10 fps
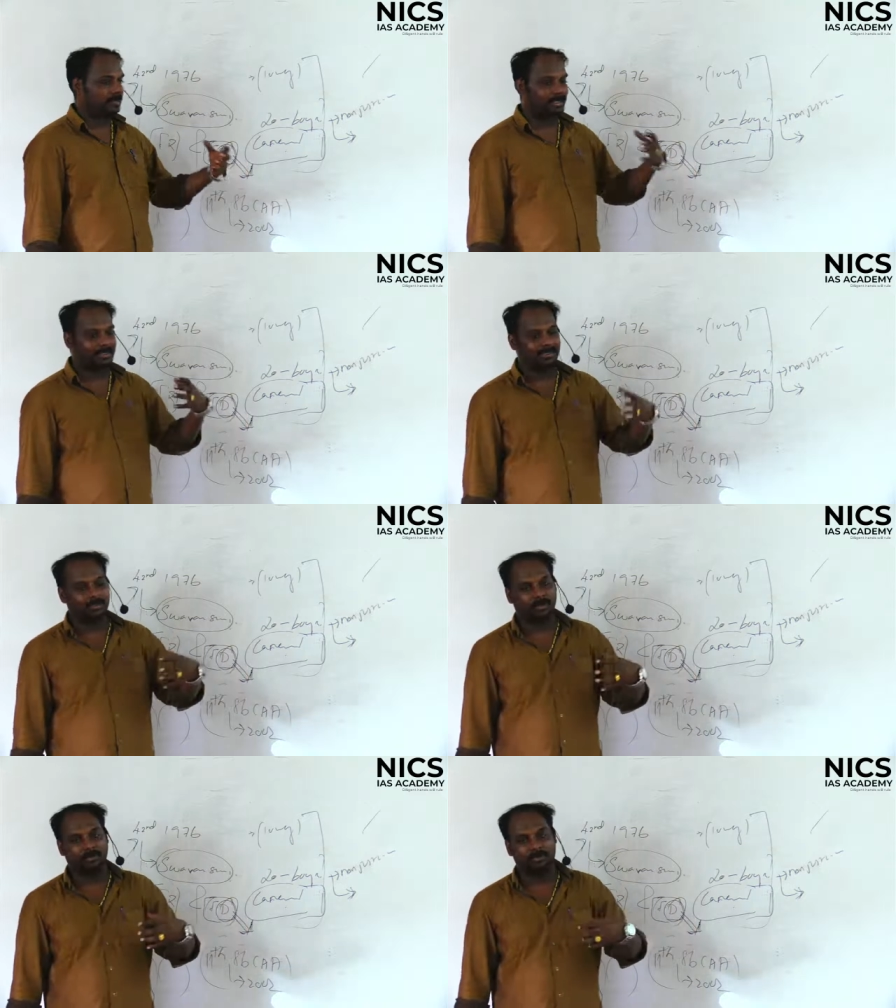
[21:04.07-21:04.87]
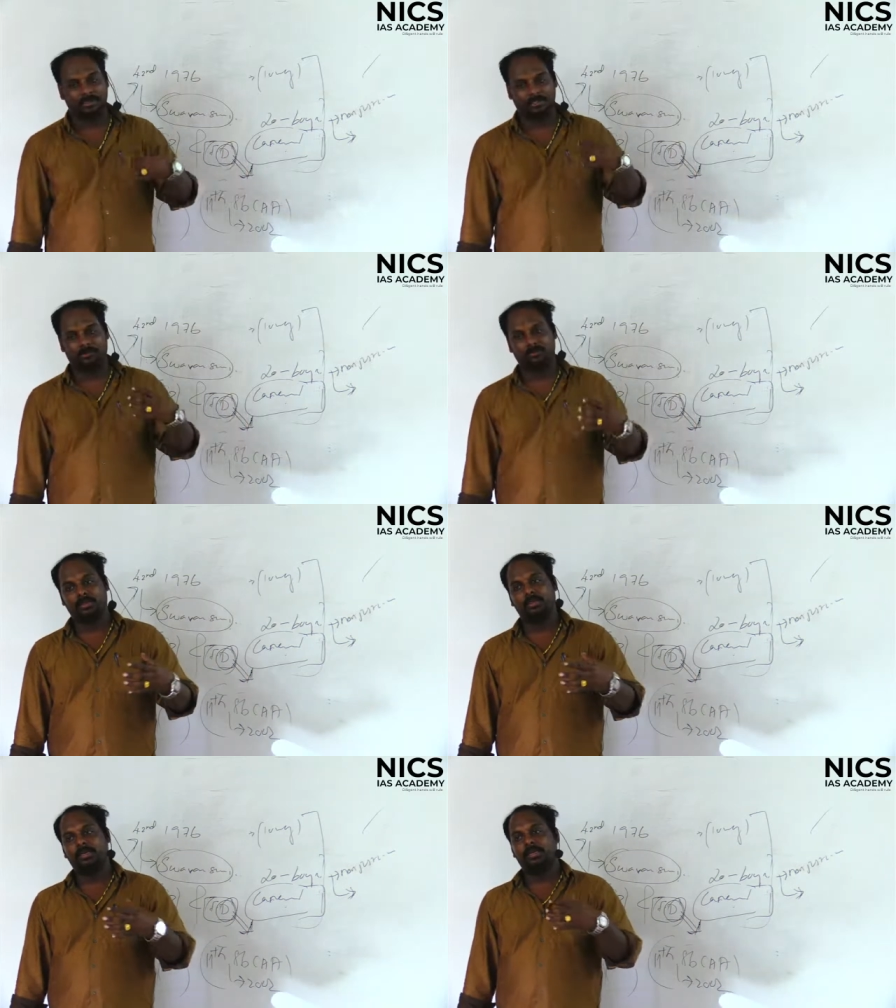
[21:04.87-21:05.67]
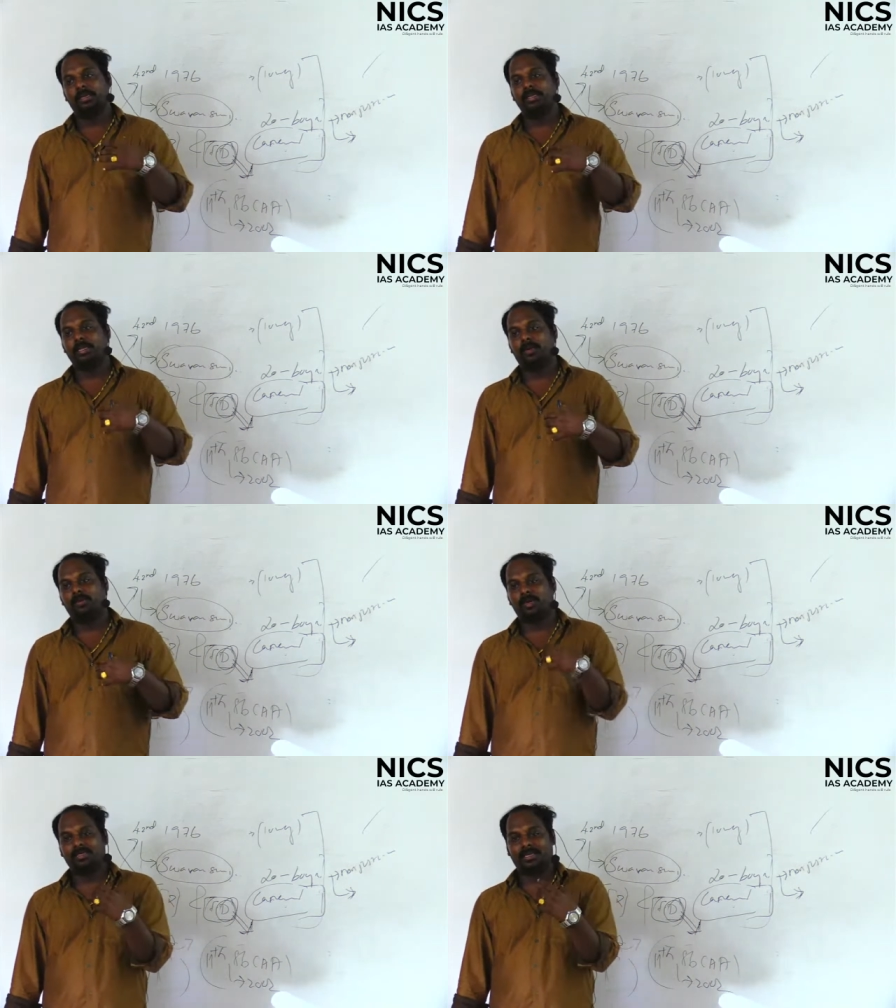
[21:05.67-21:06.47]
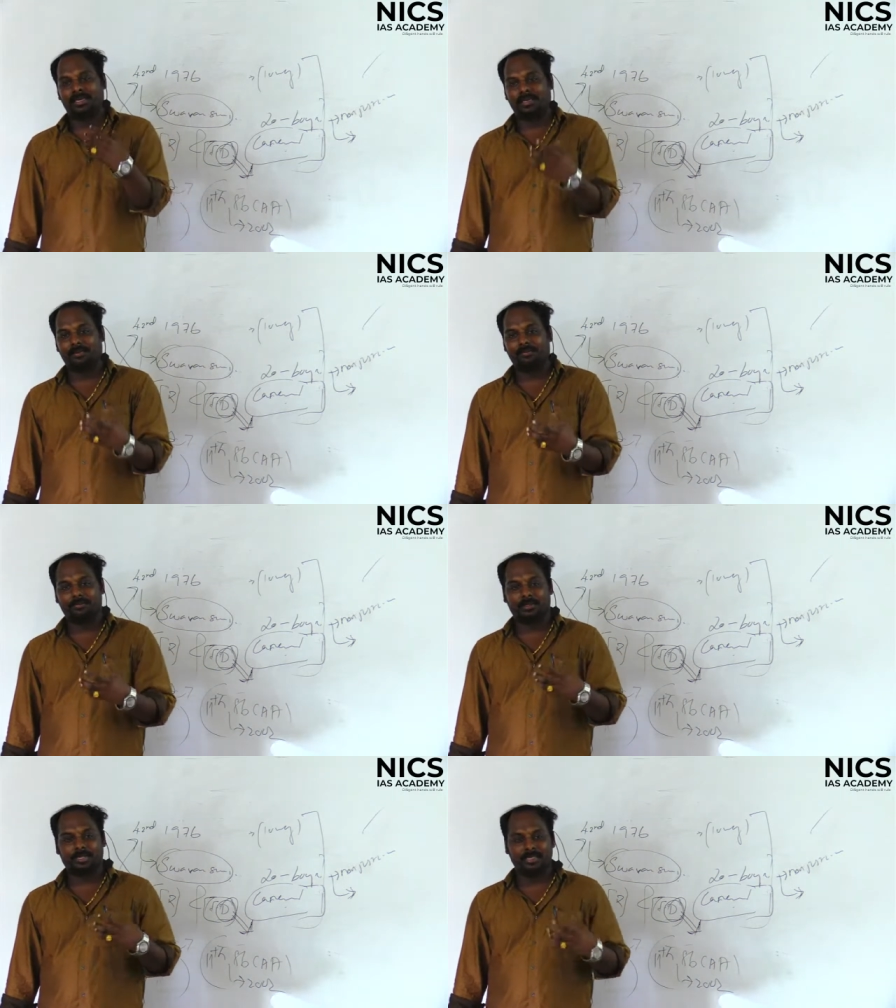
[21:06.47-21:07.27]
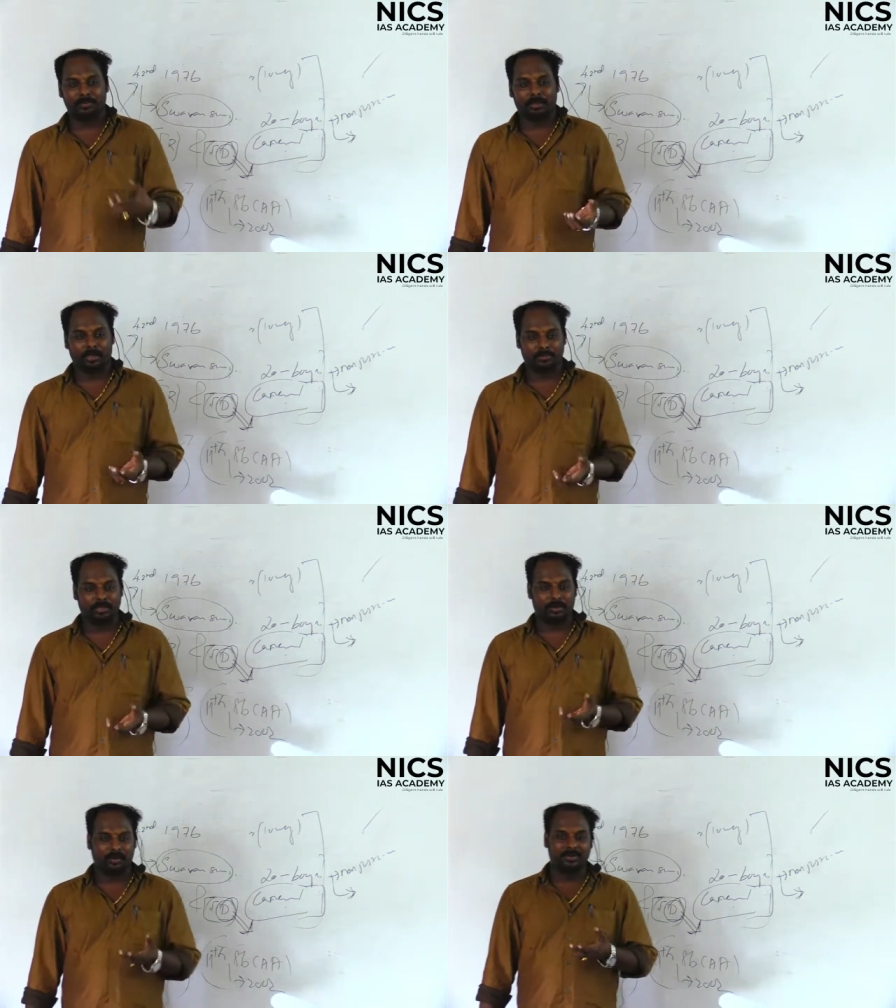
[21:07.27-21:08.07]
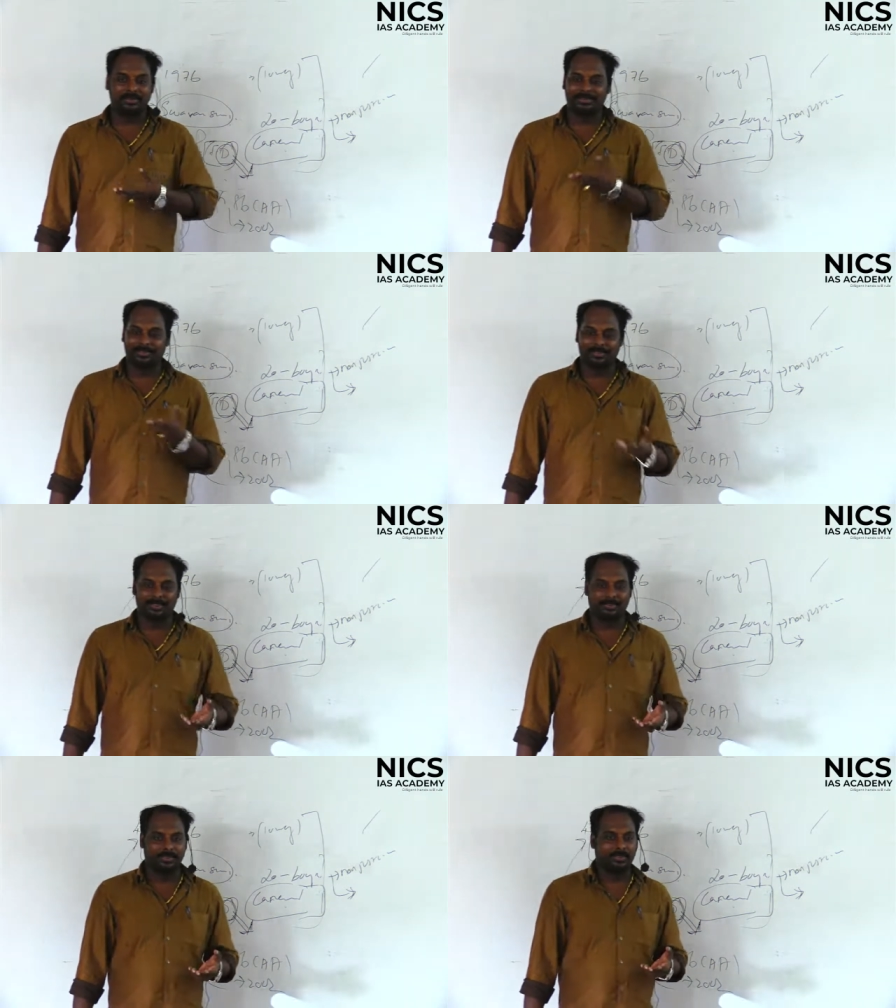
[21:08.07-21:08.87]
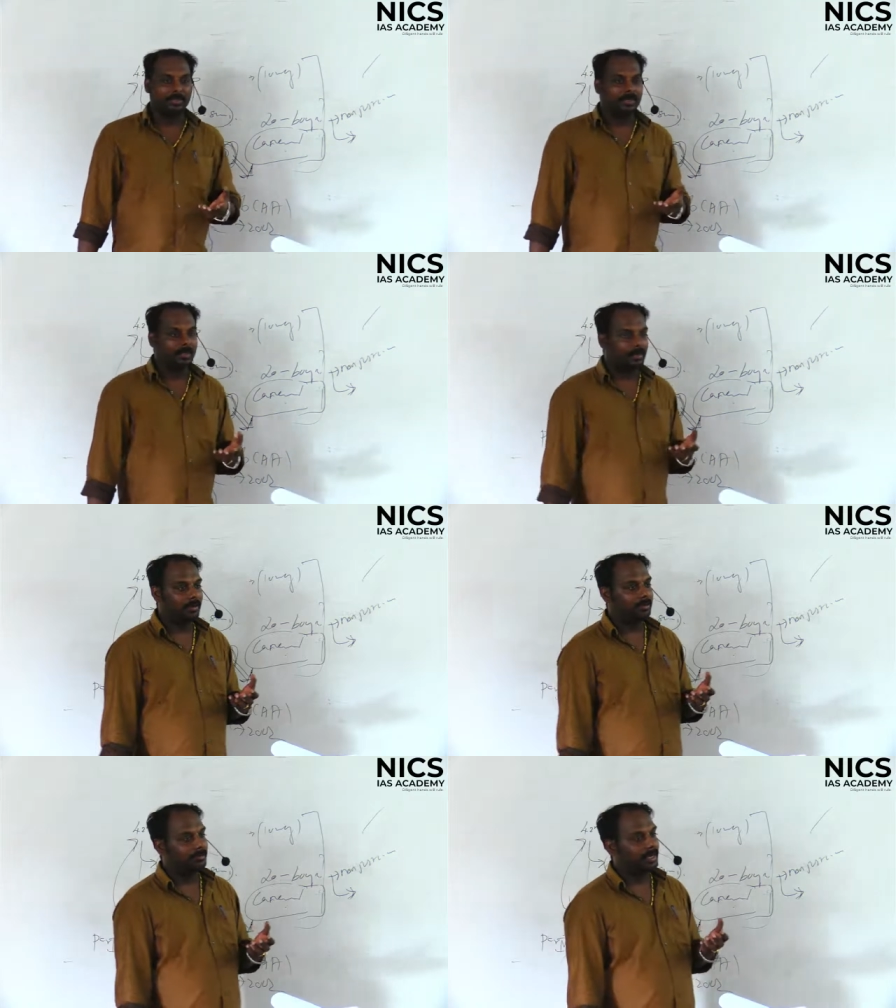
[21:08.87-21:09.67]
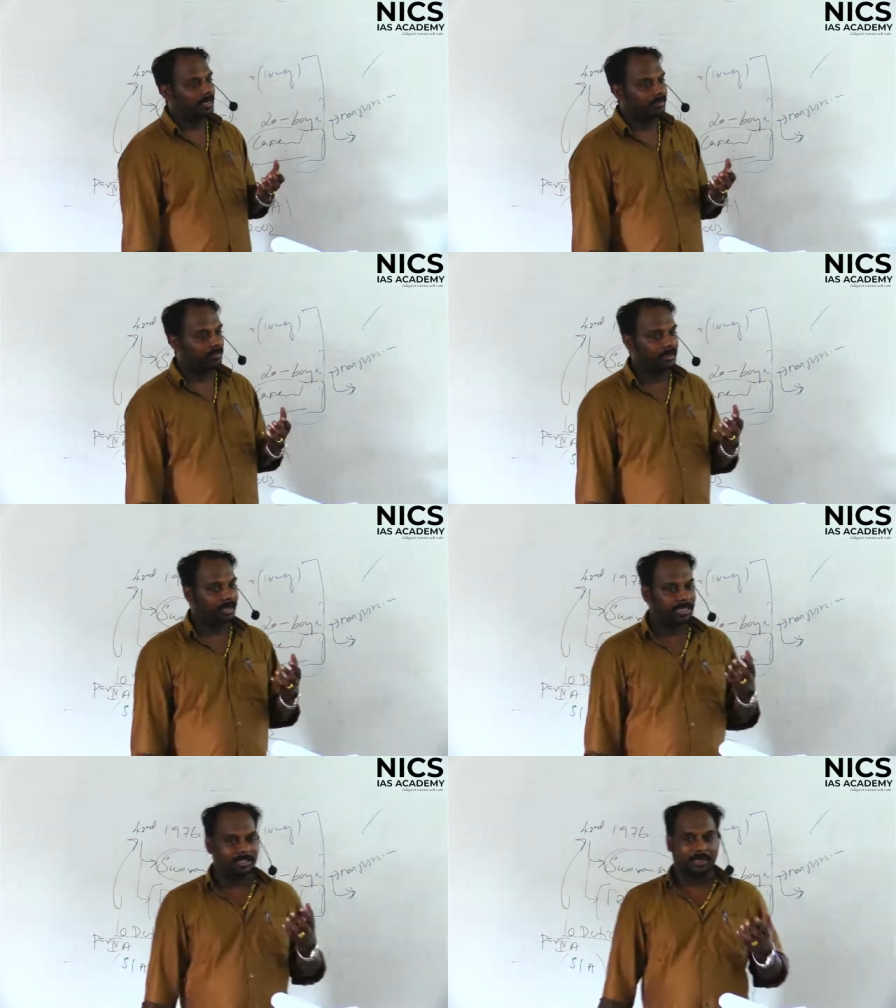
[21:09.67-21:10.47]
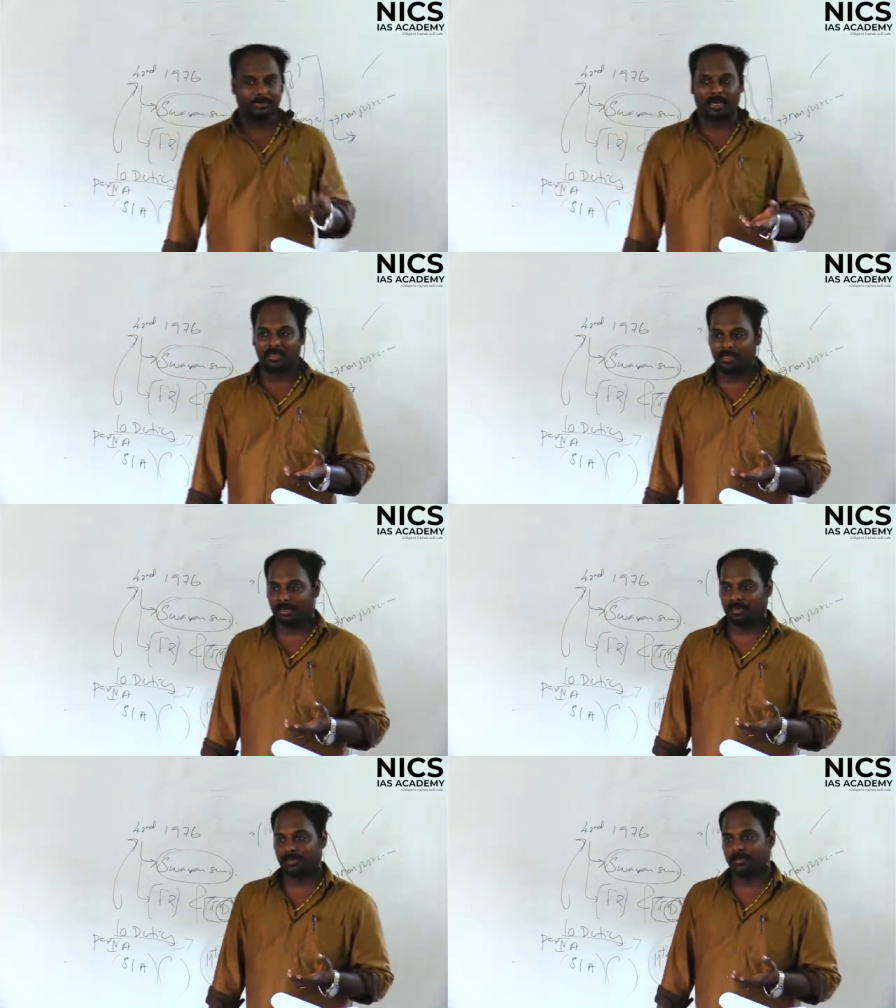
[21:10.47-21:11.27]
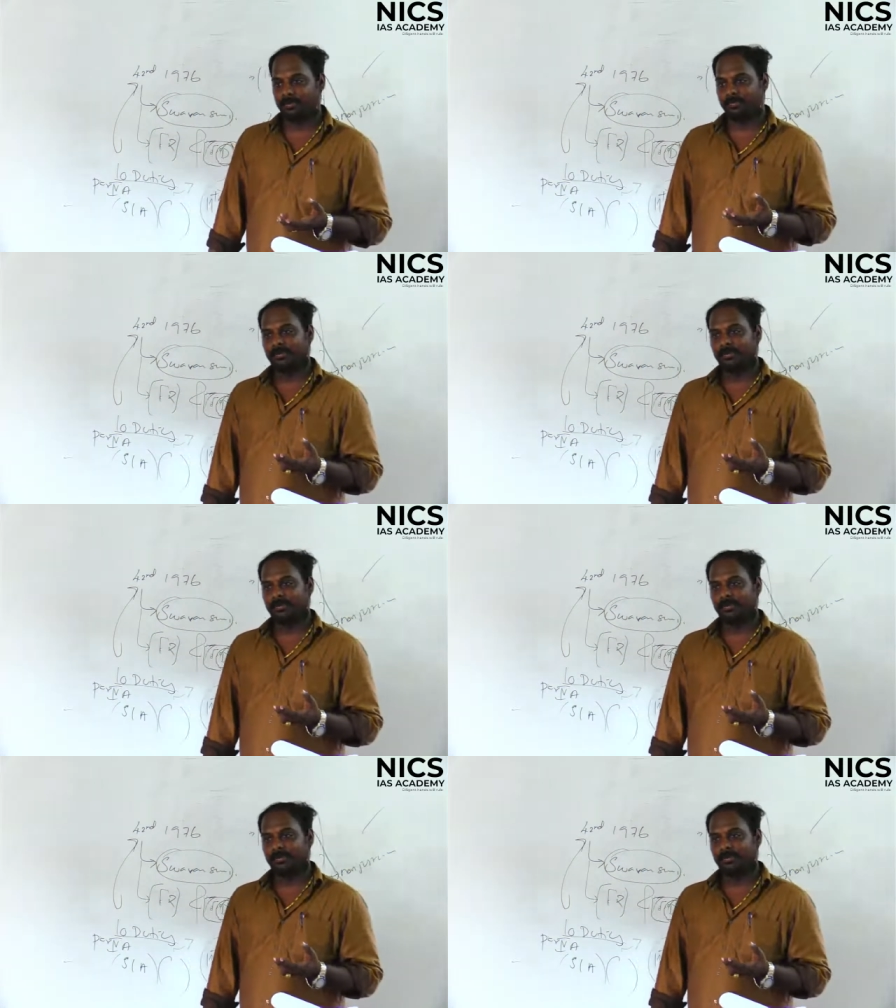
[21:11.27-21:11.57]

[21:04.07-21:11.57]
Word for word: citizens oda virtue, India oda chala edirpaarpugal on the citizens, um, like nature paadugakkuradhu,